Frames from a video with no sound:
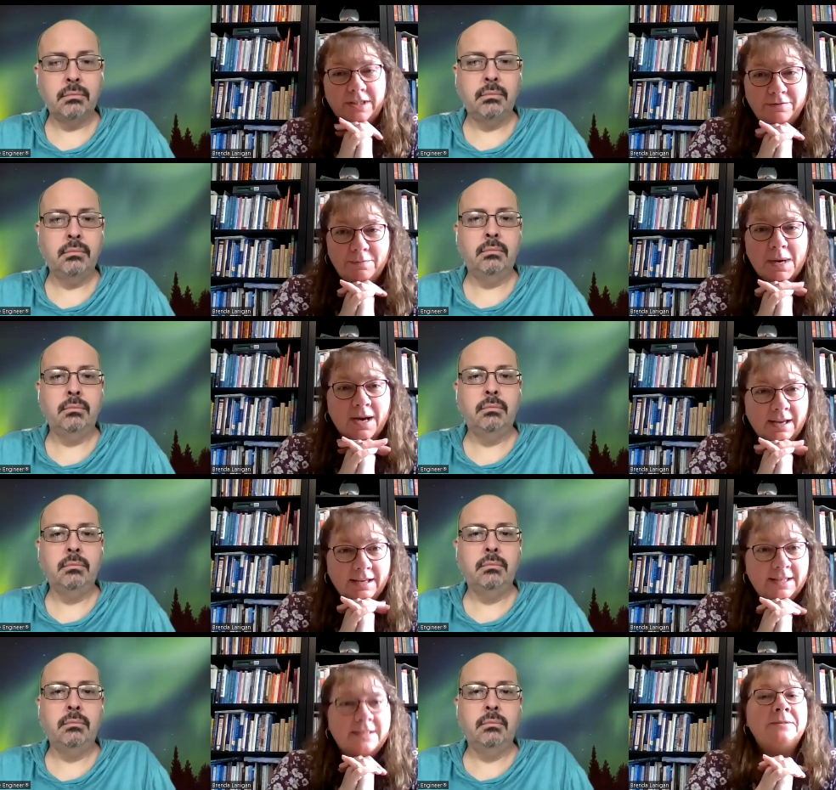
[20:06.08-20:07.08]
Speaker 1: you live
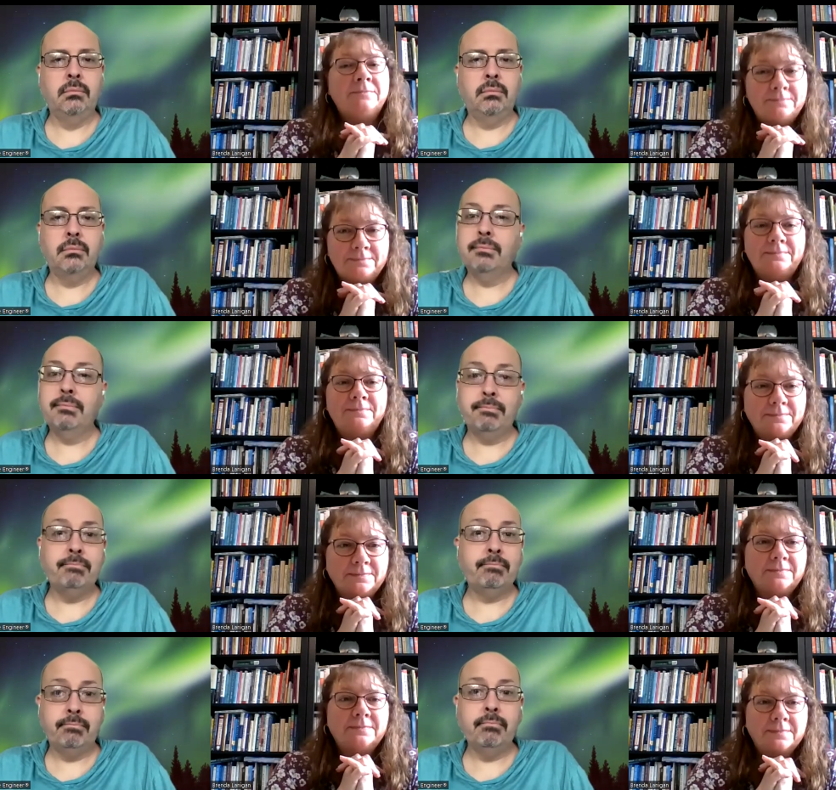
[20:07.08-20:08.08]
by.
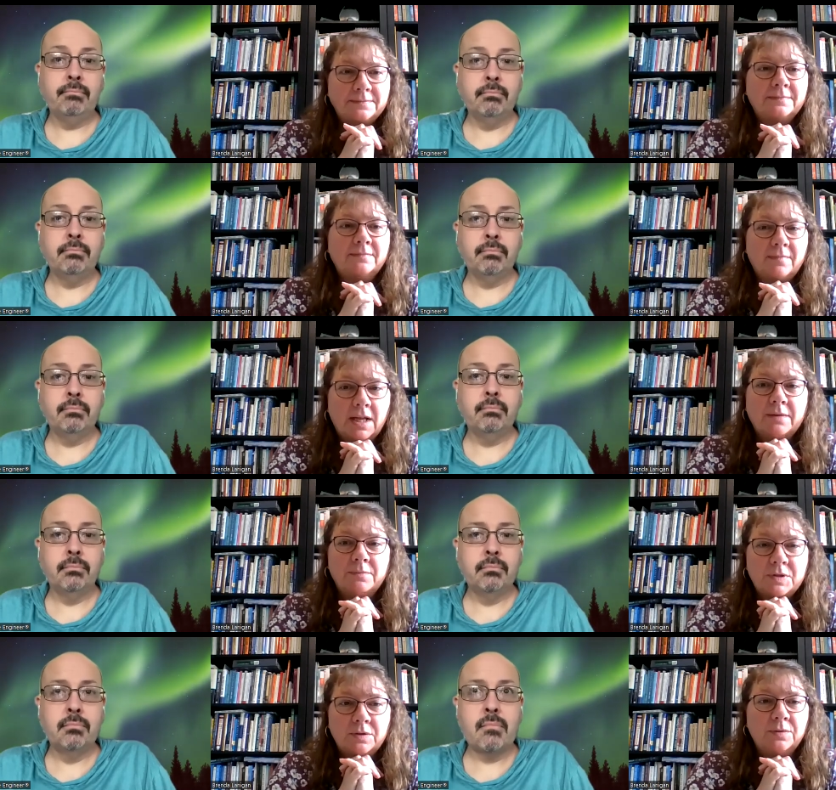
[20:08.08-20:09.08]
Mm-hmm.
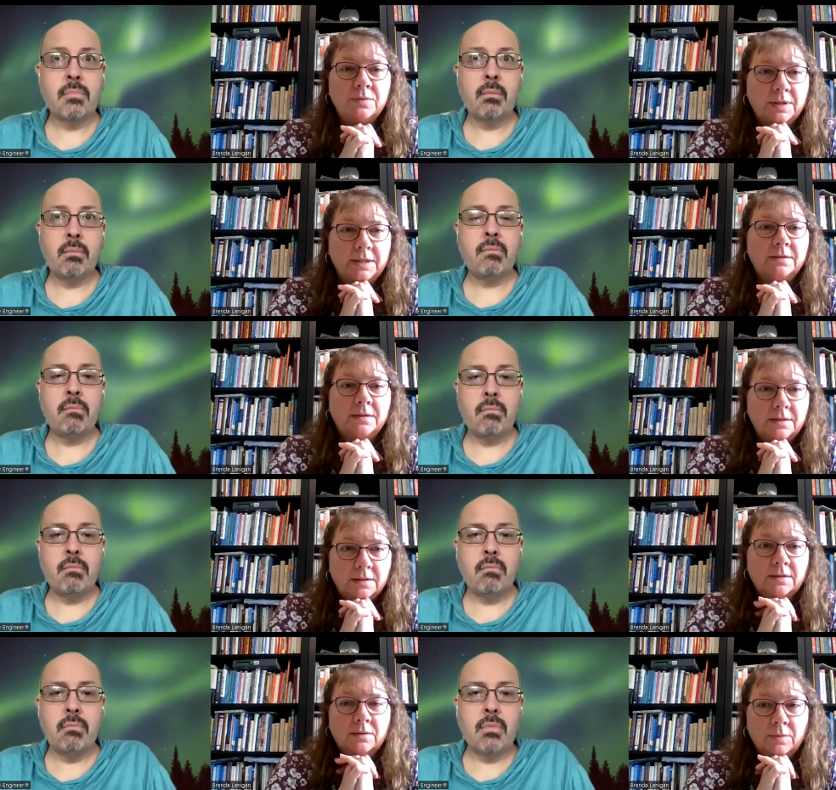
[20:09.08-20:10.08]
Absolutely.
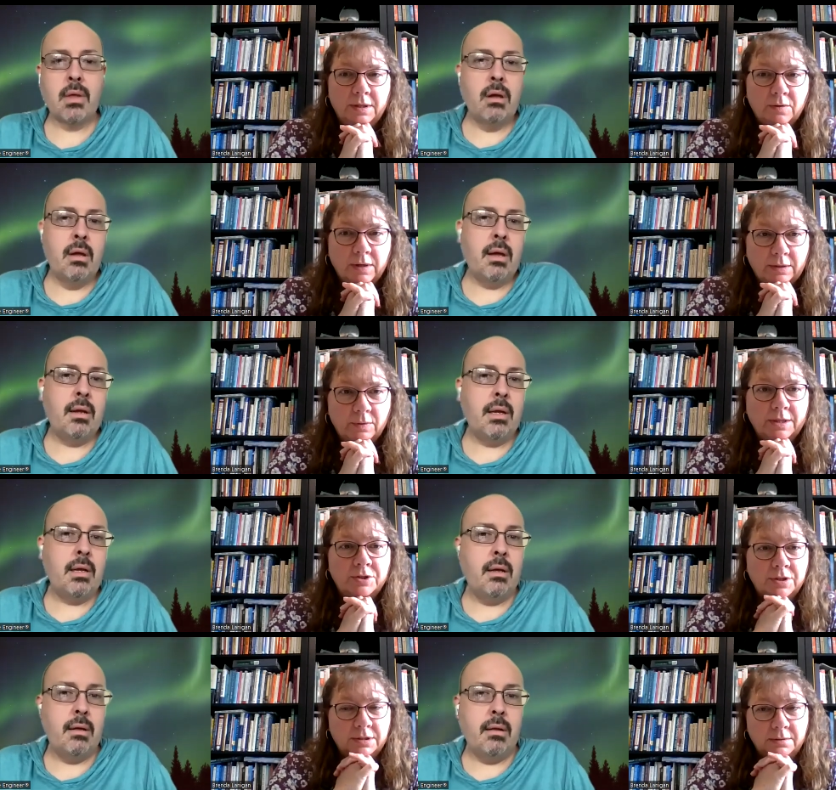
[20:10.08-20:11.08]
What a great
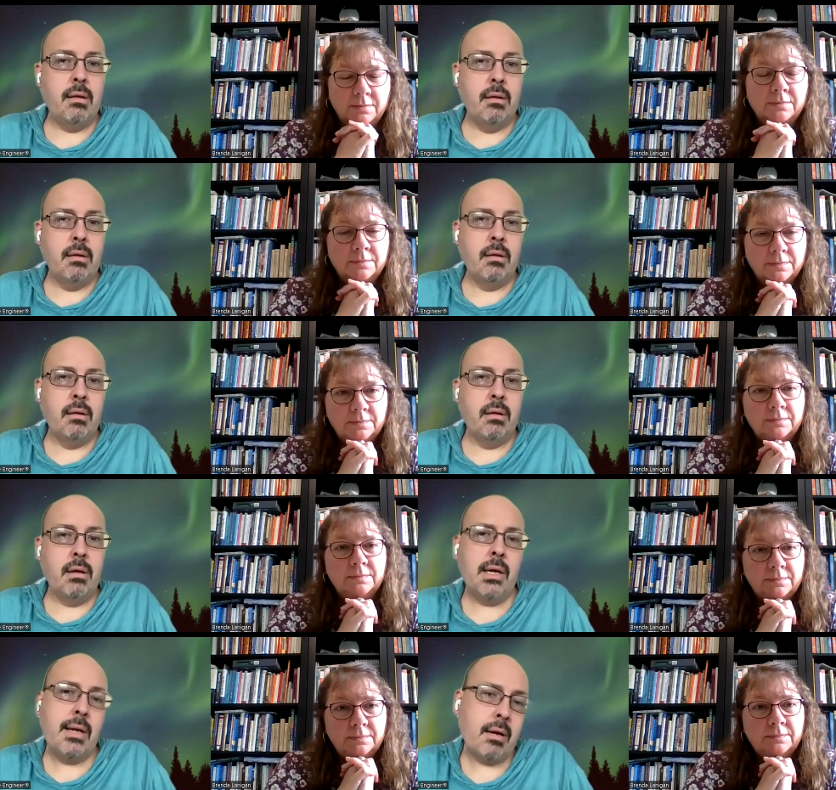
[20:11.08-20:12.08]
question
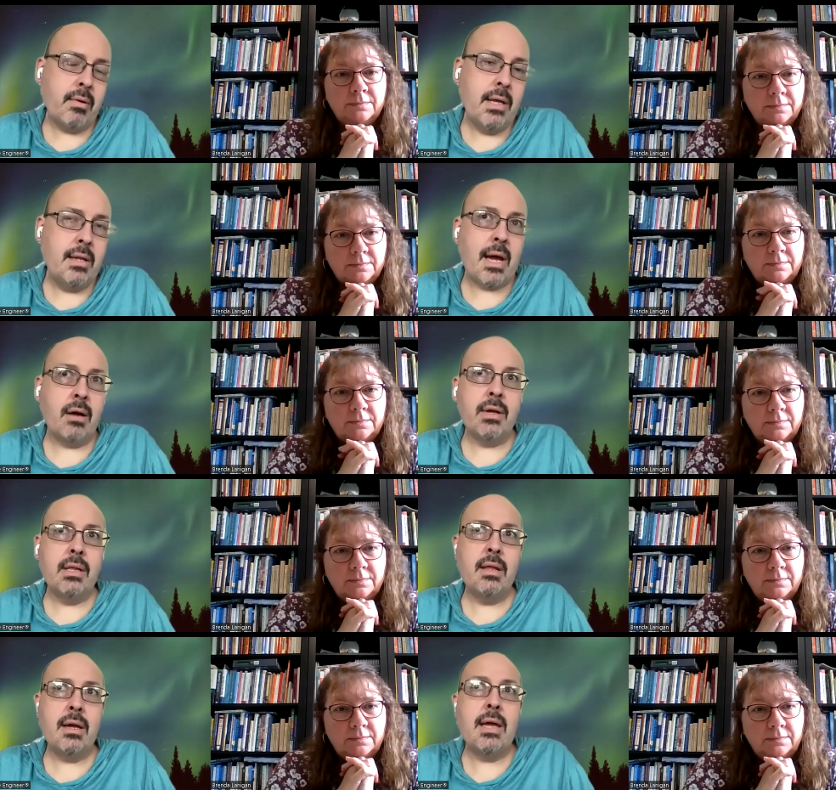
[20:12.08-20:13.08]
Speaker 2: and how can how
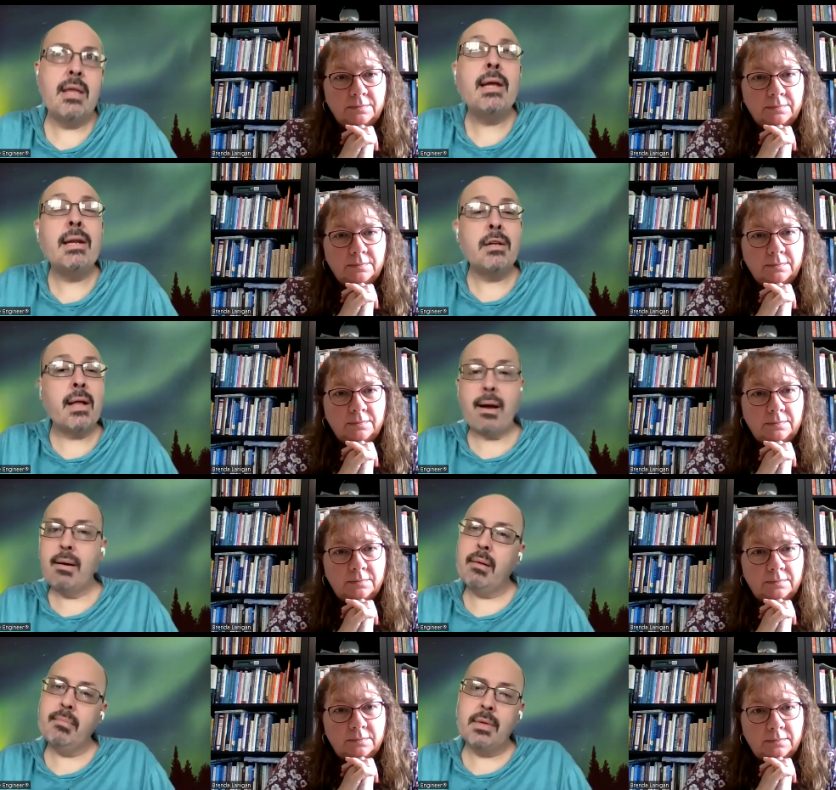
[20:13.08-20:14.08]
can they and, and I,
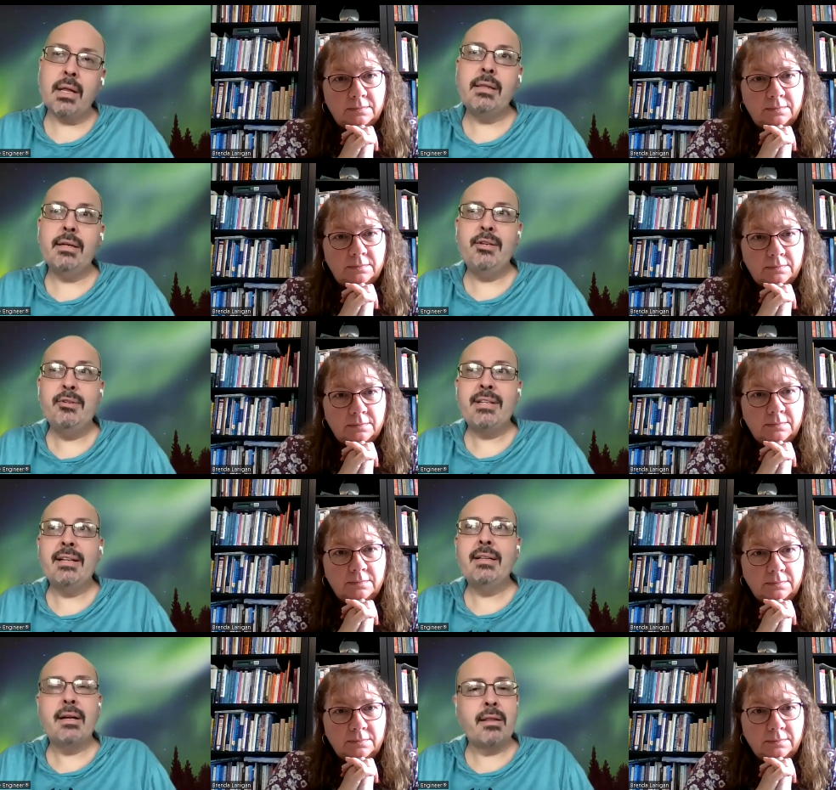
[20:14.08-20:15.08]
i'm glad that you
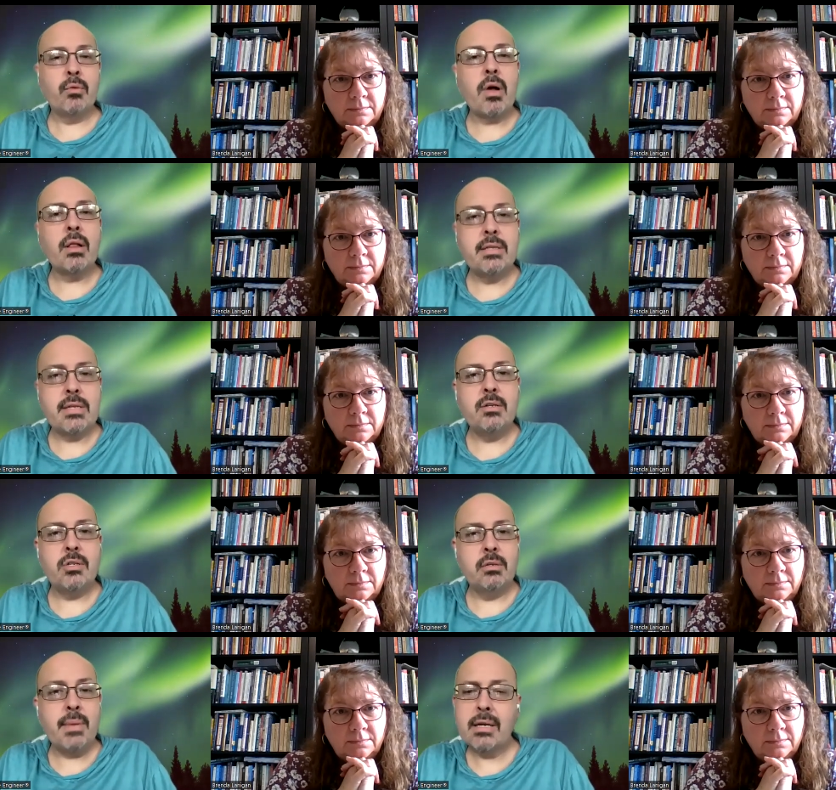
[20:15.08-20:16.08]
said that the
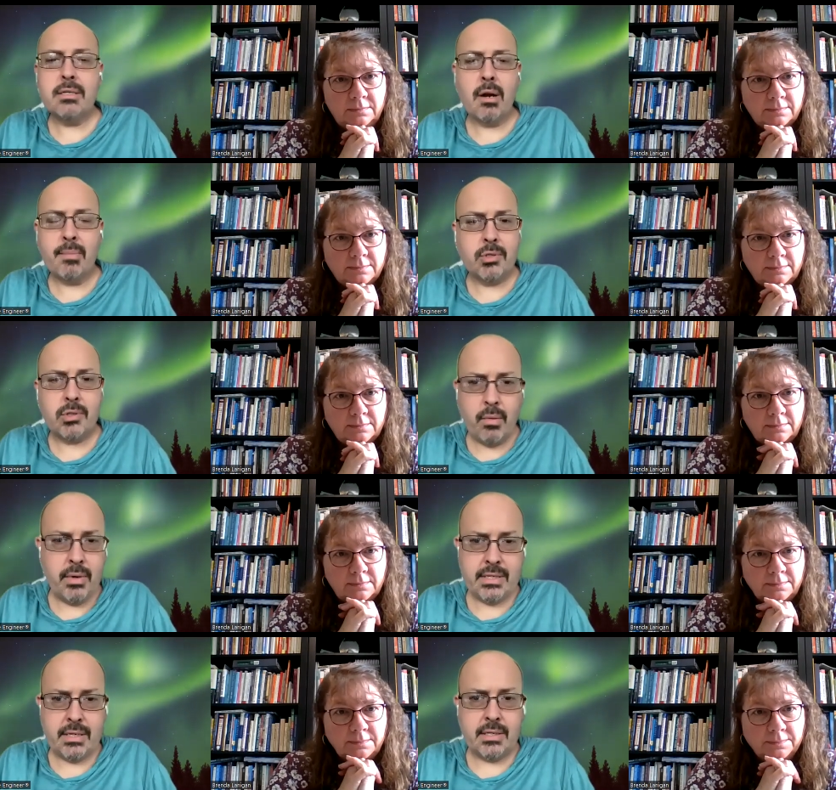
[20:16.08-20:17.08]
well-intentioned because it almost
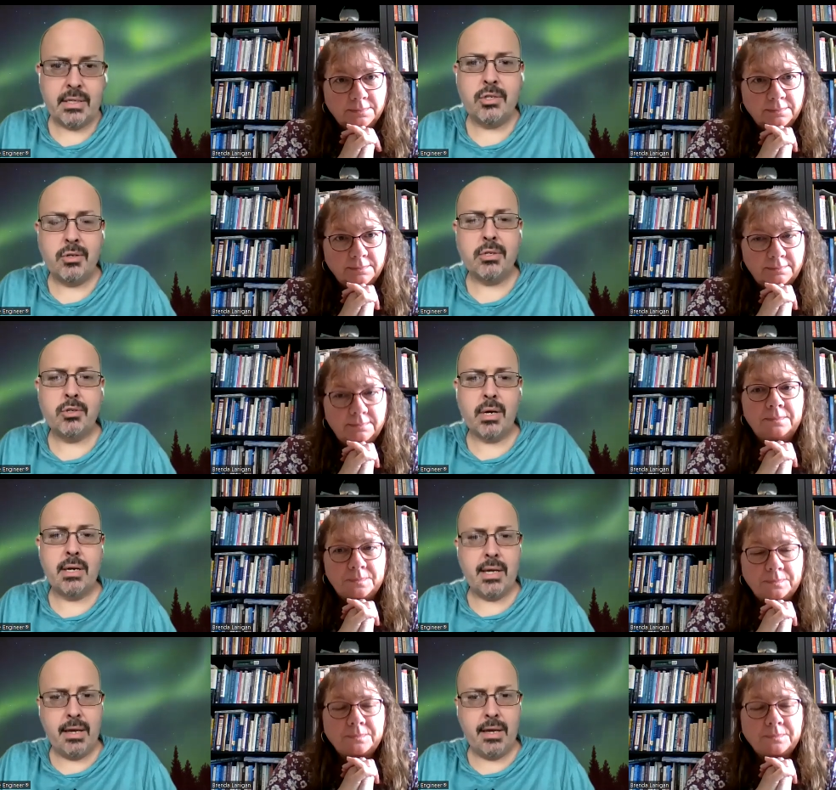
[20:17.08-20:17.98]
always is it's usually trying